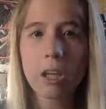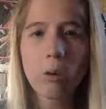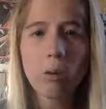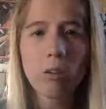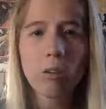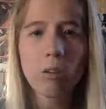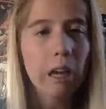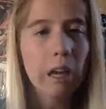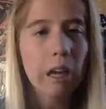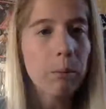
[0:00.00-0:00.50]
were
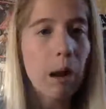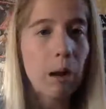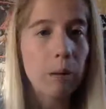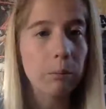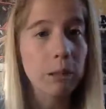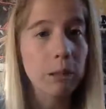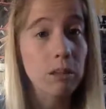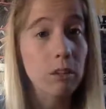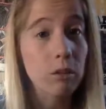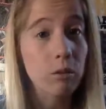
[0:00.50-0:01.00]
saying I'm
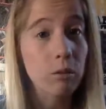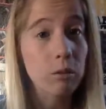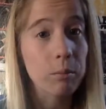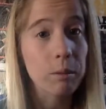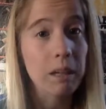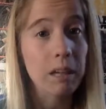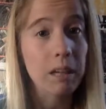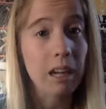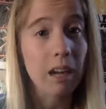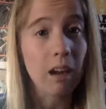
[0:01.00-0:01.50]
probably just
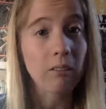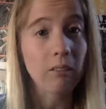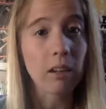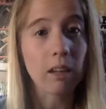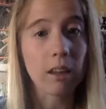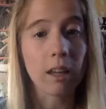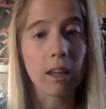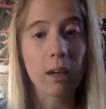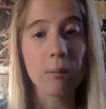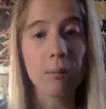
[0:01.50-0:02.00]
repeating
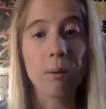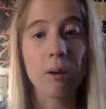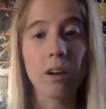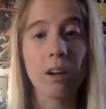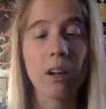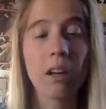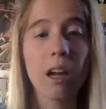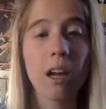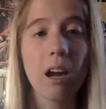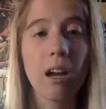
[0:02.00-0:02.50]
everything,
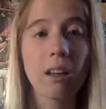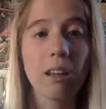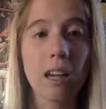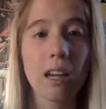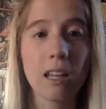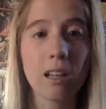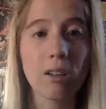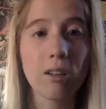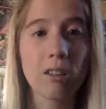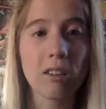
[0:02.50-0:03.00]
but
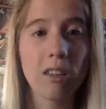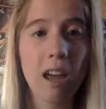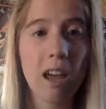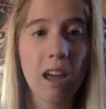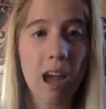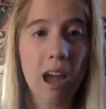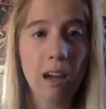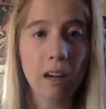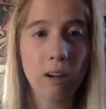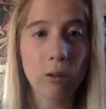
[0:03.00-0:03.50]
like you said,
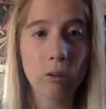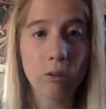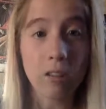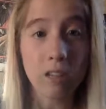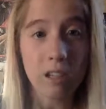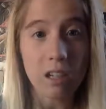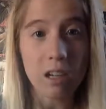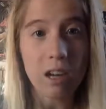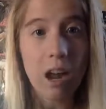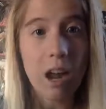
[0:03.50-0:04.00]
I don't
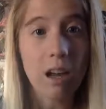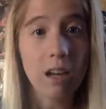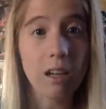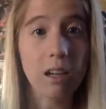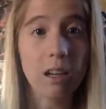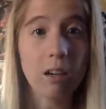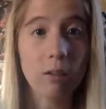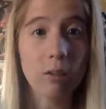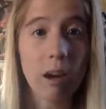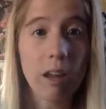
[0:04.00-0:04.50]
see it
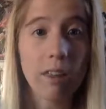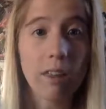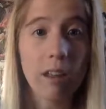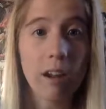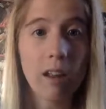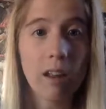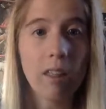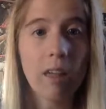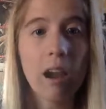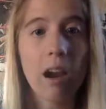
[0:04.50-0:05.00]
ending right
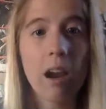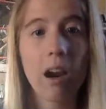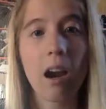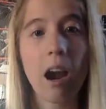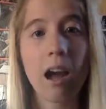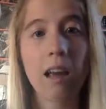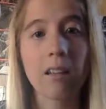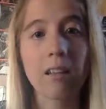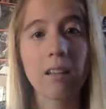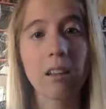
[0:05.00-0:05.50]
then and there.
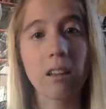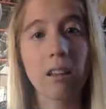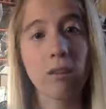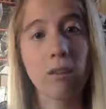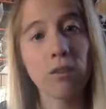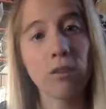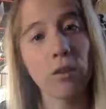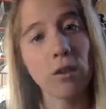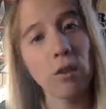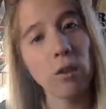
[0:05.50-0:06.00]
I see the
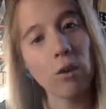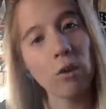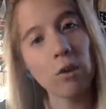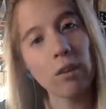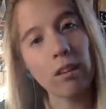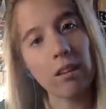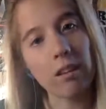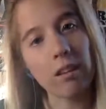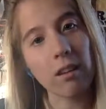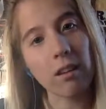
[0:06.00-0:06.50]
feud
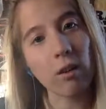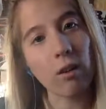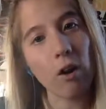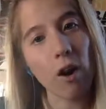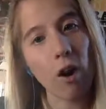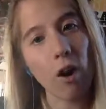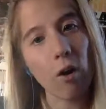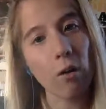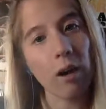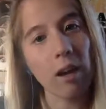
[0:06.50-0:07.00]
still
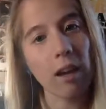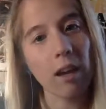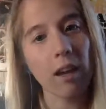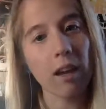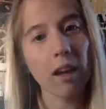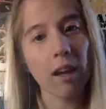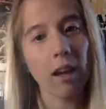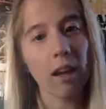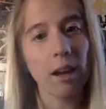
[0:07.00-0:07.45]
going,